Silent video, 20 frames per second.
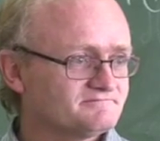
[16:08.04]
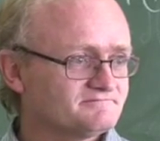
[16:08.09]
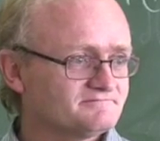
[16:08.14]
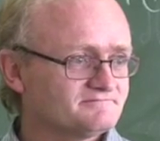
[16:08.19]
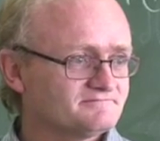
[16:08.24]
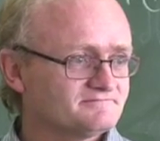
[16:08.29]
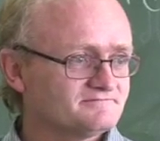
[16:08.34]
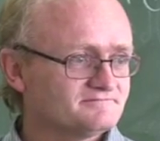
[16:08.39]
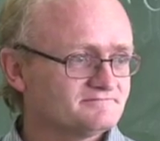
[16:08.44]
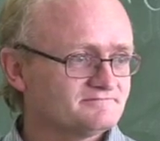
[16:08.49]

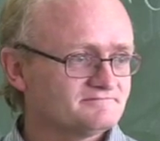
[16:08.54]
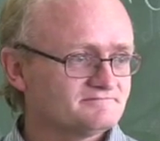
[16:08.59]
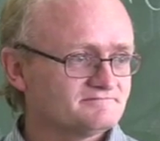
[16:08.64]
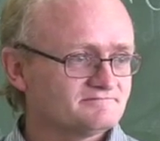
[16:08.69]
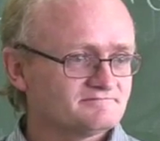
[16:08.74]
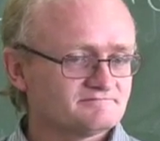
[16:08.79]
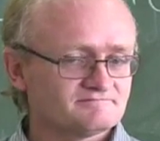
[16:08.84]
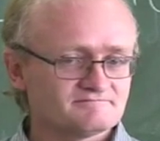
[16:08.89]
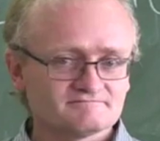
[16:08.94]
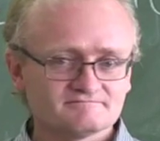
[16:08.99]

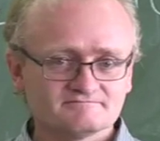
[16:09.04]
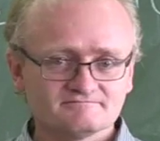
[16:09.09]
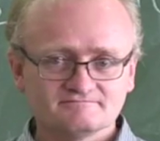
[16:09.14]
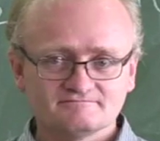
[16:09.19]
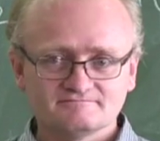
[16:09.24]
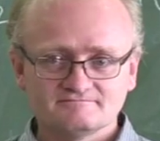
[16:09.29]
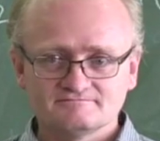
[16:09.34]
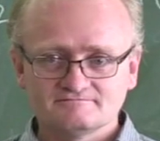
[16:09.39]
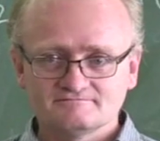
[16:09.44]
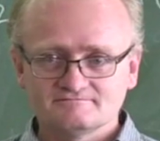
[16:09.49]

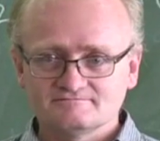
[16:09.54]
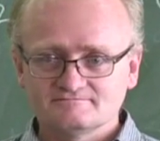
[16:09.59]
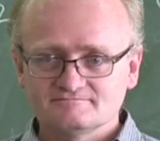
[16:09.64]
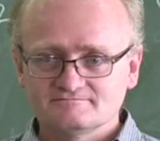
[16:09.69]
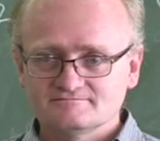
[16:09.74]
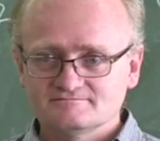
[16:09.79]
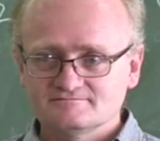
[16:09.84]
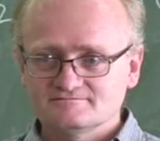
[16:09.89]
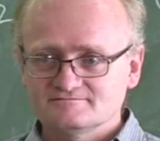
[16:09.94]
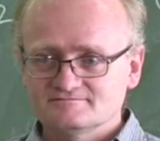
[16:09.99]

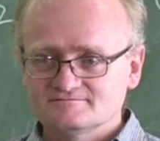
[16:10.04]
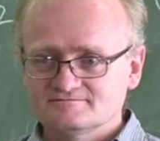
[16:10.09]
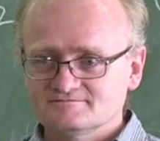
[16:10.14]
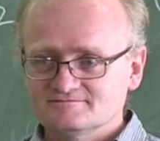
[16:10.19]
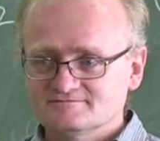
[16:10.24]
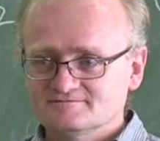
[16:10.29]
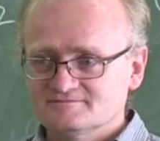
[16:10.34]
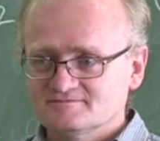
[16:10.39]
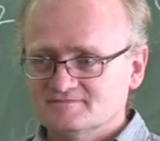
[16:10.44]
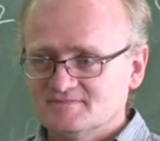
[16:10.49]

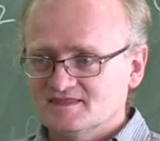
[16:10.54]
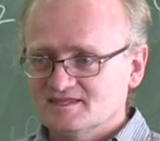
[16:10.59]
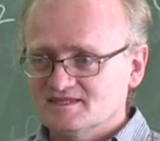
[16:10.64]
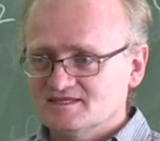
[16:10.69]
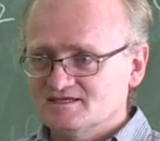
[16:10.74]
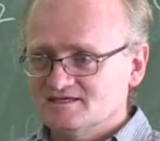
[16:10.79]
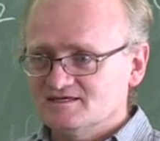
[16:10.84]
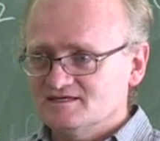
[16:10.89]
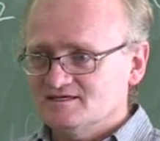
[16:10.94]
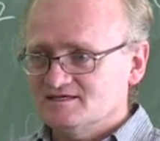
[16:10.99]

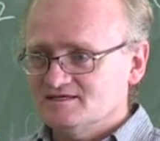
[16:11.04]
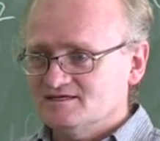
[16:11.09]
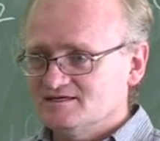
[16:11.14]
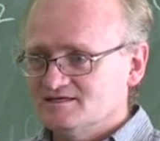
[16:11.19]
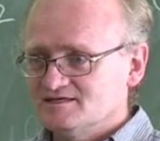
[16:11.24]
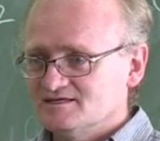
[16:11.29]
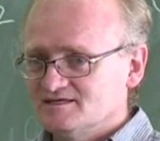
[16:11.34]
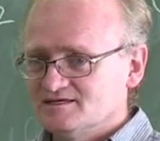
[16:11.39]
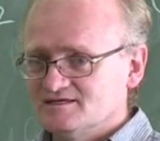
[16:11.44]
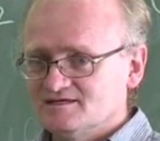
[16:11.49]

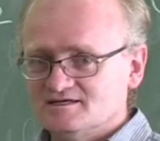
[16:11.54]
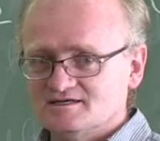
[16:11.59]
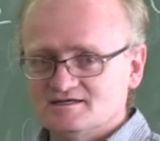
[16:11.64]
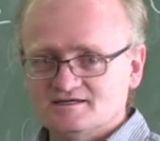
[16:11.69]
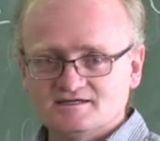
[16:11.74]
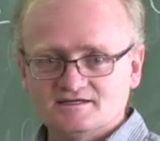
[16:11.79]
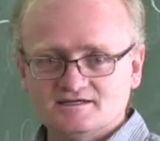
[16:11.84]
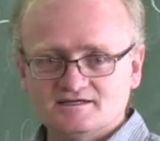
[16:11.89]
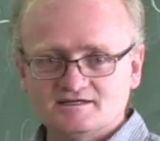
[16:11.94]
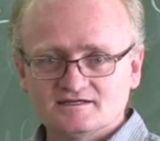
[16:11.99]

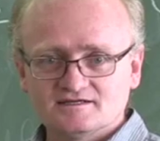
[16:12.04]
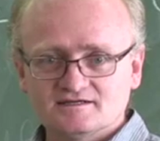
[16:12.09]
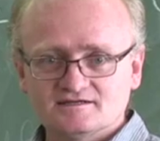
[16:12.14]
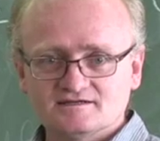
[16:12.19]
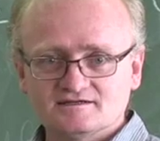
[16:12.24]
(silence)